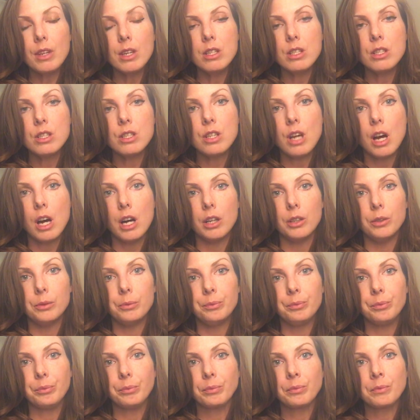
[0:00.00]
So
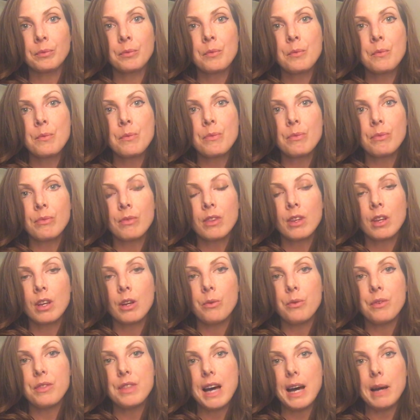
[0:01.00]

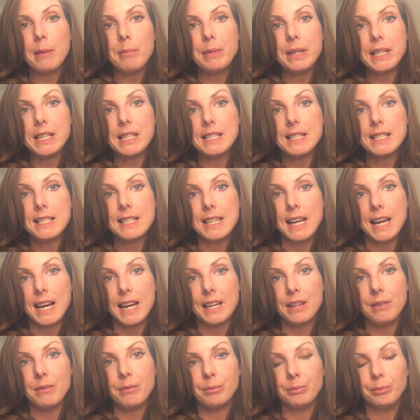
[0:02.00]
with that being
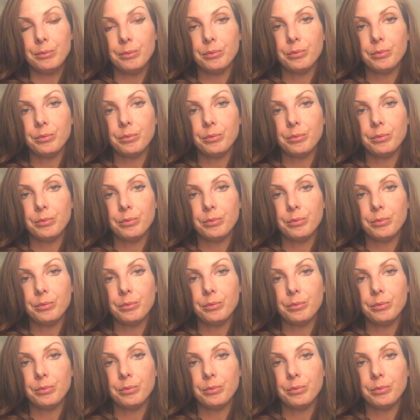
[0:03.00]
said,